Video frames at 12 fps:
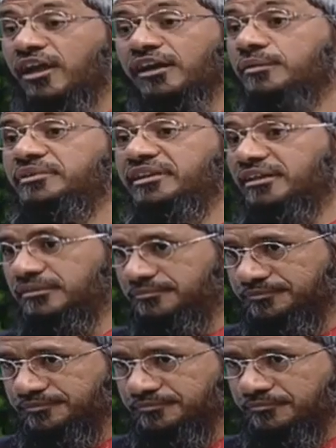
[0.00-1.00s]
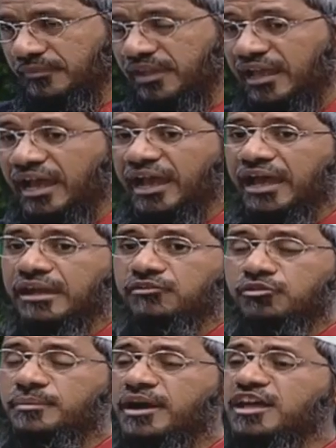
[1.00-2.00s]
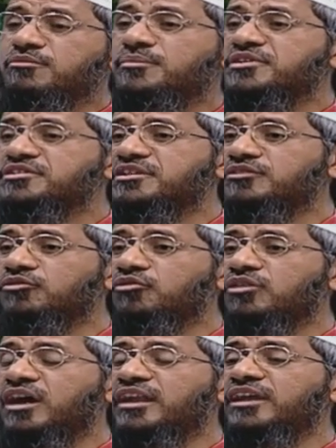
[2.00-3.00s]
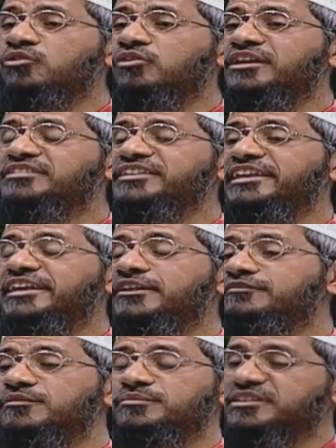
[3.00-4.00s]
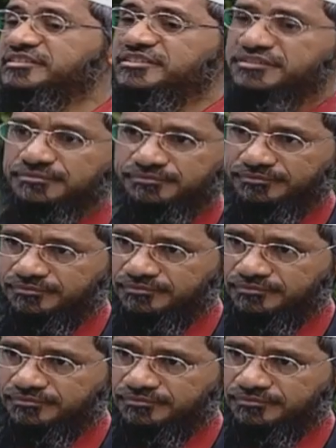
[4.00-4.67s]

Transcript: gunah-e kabira. And riba has been mentioned in the Quran in no less than 8 different places.